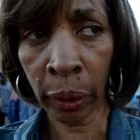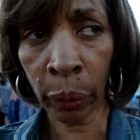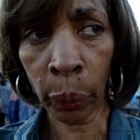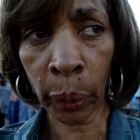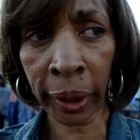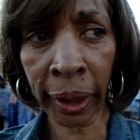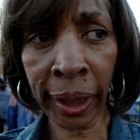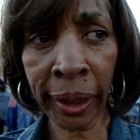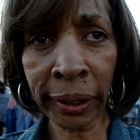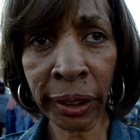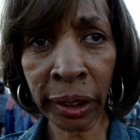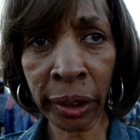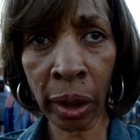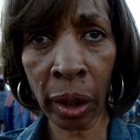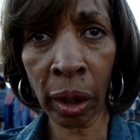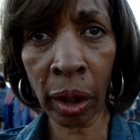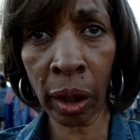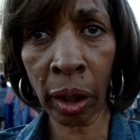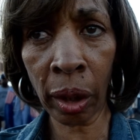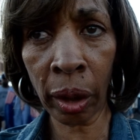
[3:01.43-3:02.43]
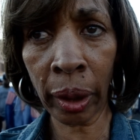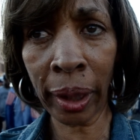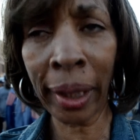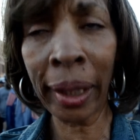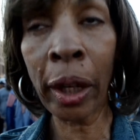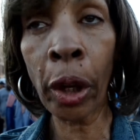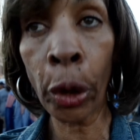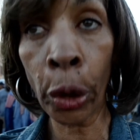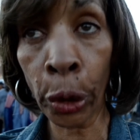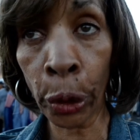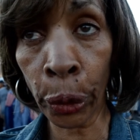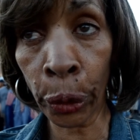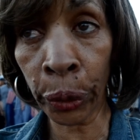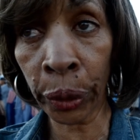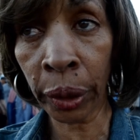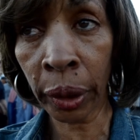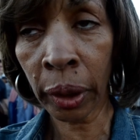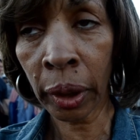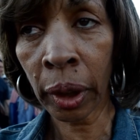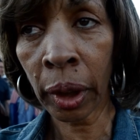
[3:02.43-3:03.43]
When I saw and heard
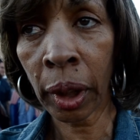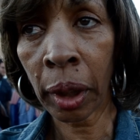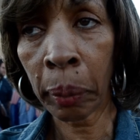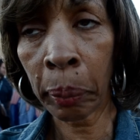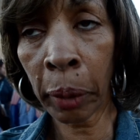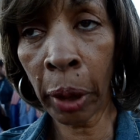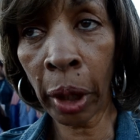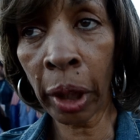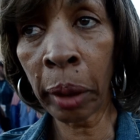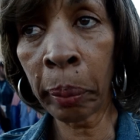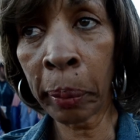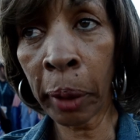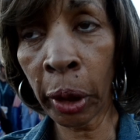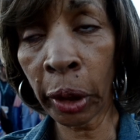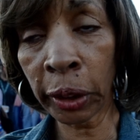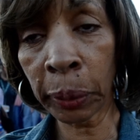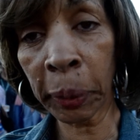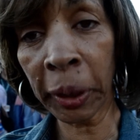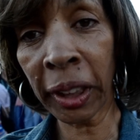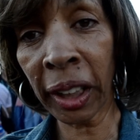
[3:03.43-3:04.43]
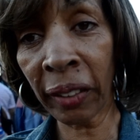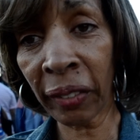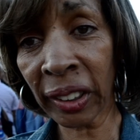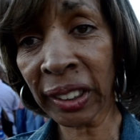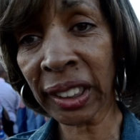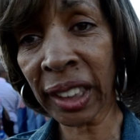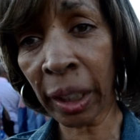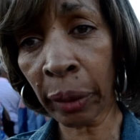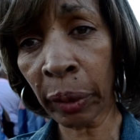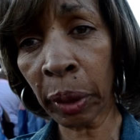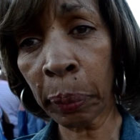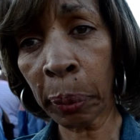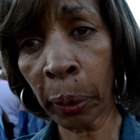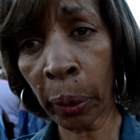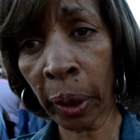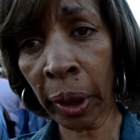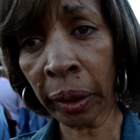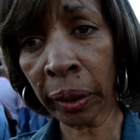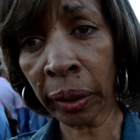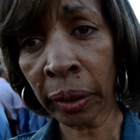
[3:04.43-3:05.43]
Marilyn Mosby give us that
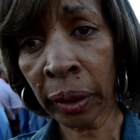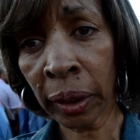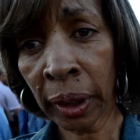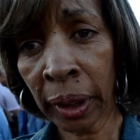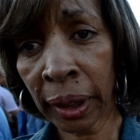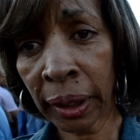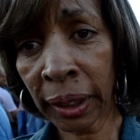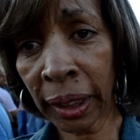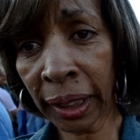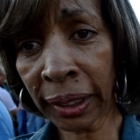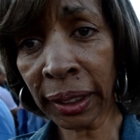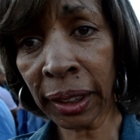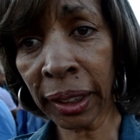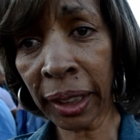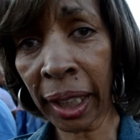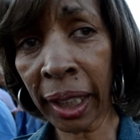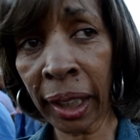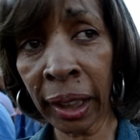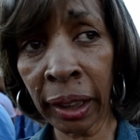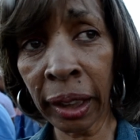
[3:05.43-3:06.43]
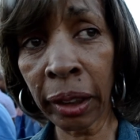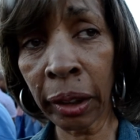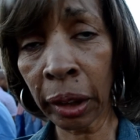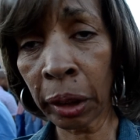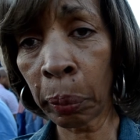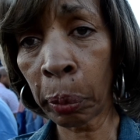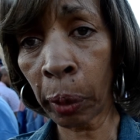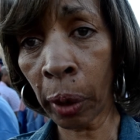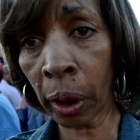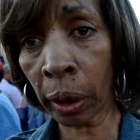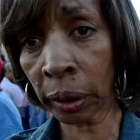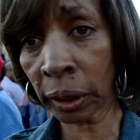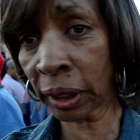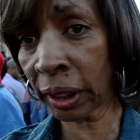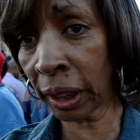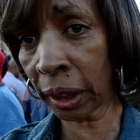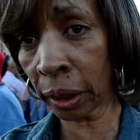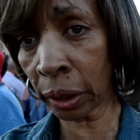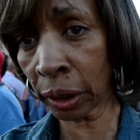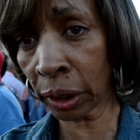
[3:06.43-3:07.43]
report yesterday, it literally brought
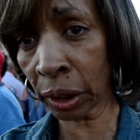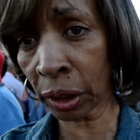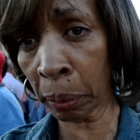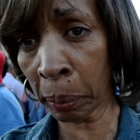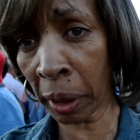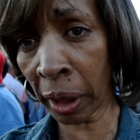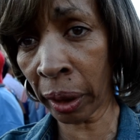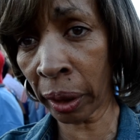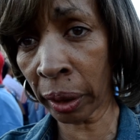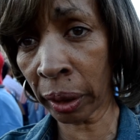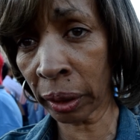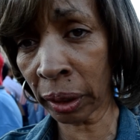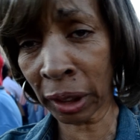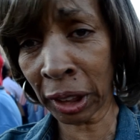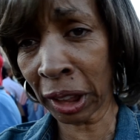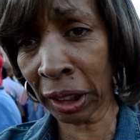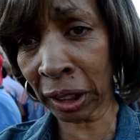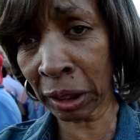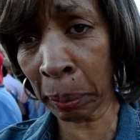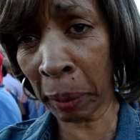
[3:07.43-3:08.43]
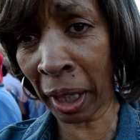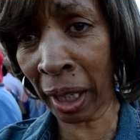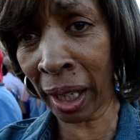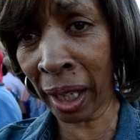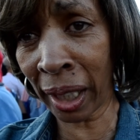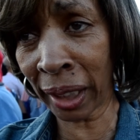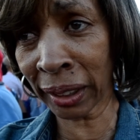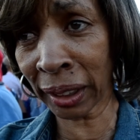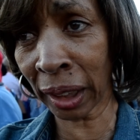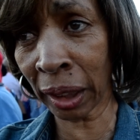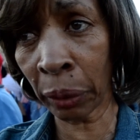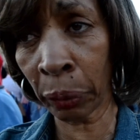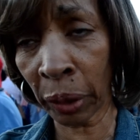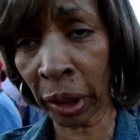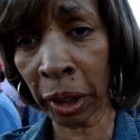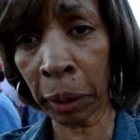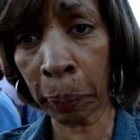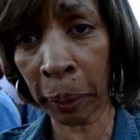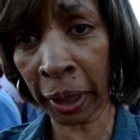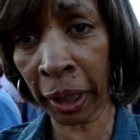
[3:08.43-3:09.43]
tears to my eyes, and it
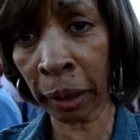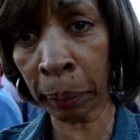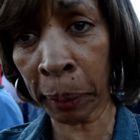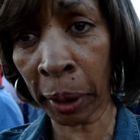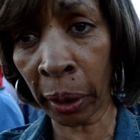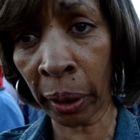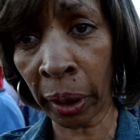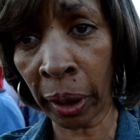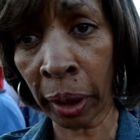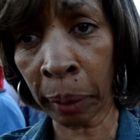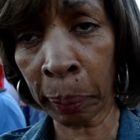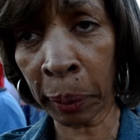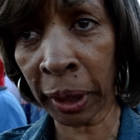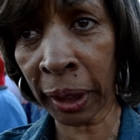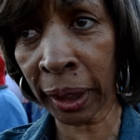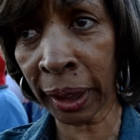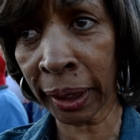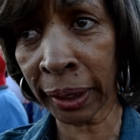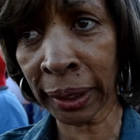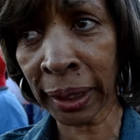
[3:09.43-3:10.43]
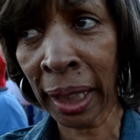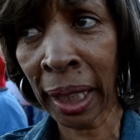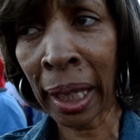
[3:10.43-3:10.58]
really pained my heart, because